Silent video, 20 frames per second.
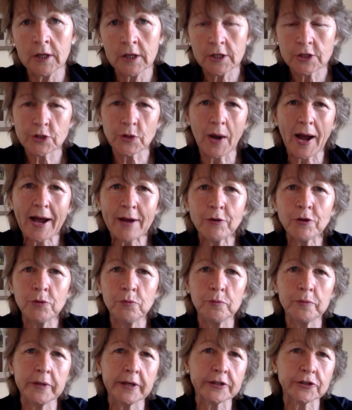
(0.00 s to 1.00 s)
So how can
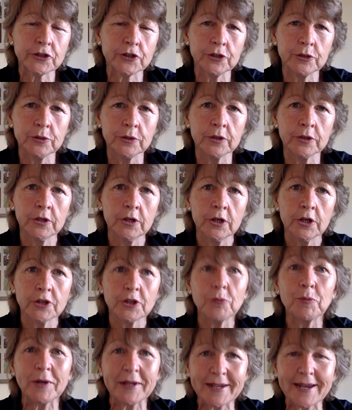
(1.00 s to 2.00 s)
we make sure
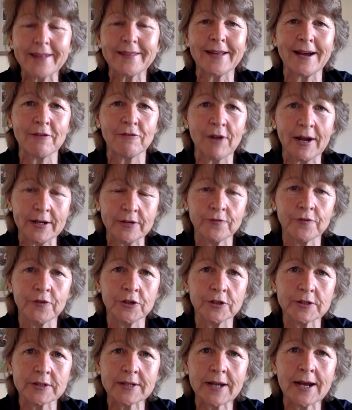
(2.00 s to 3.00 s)
that we get that right
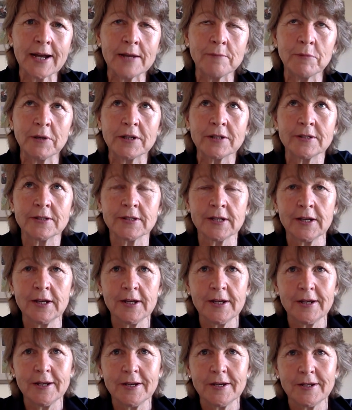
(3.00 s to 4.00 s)
first time? Because,
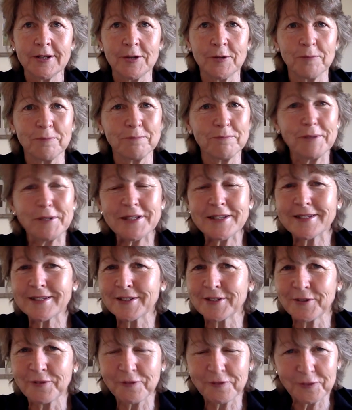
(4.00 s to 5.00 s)
you know,
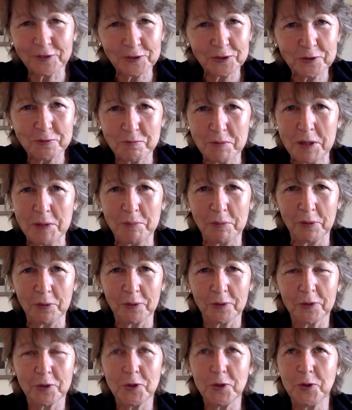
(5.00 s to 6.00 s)
businesses are full of
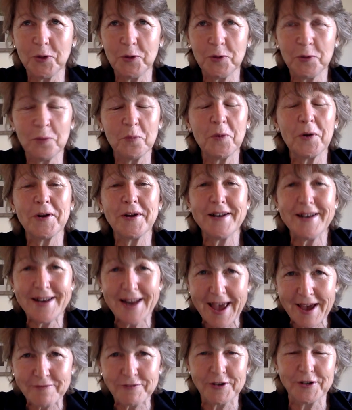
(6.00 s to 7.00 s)
people who were
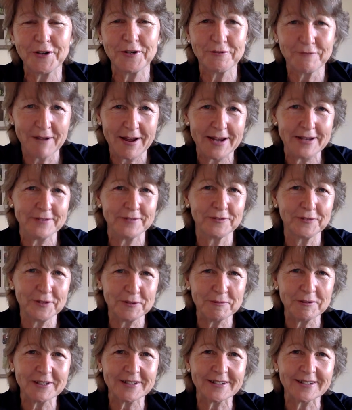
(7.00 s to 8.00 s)
never right for the
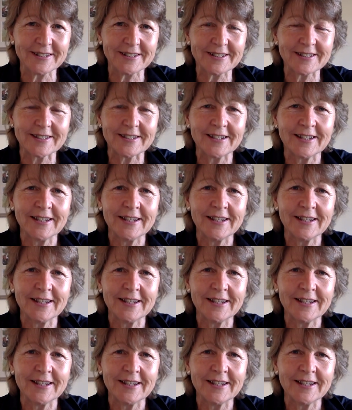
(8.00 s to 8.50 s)
business.